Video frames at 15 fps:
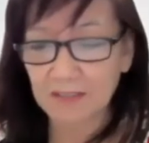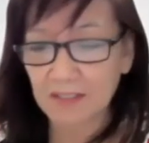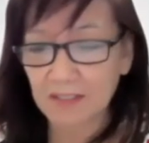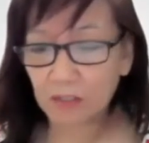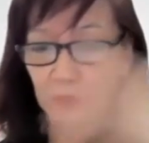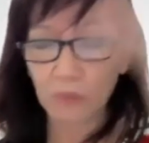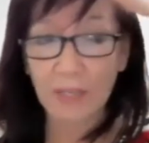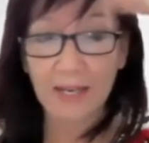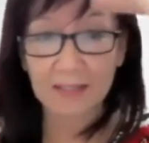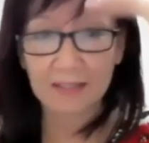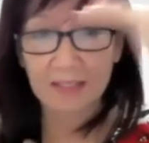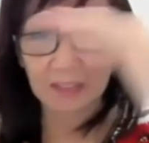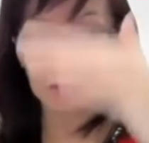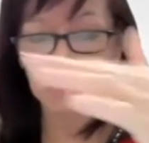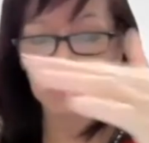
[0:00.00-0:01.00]
You had the
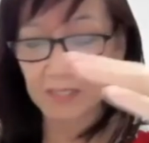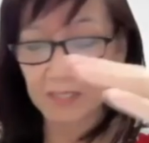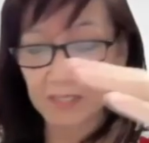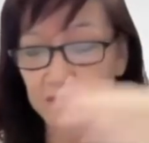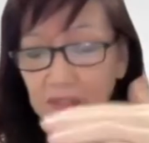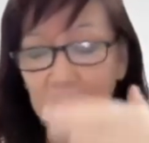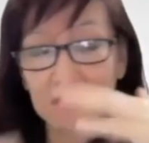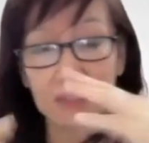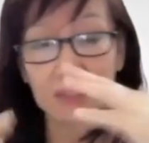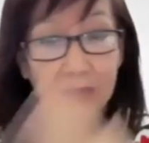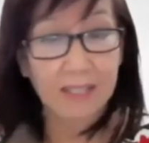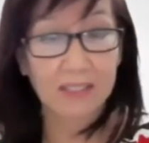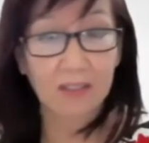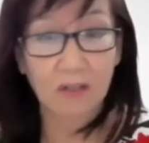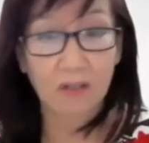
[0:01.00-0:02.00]
introduction, you
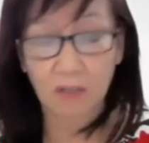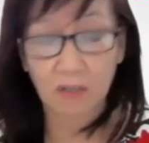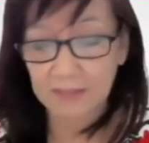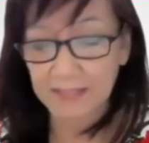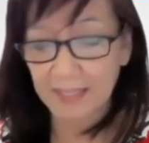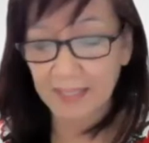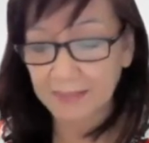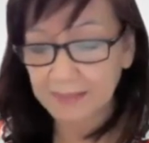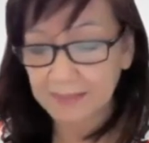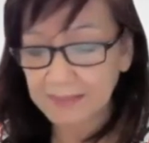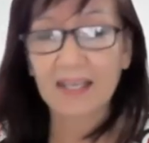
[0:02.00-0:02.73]
had the content,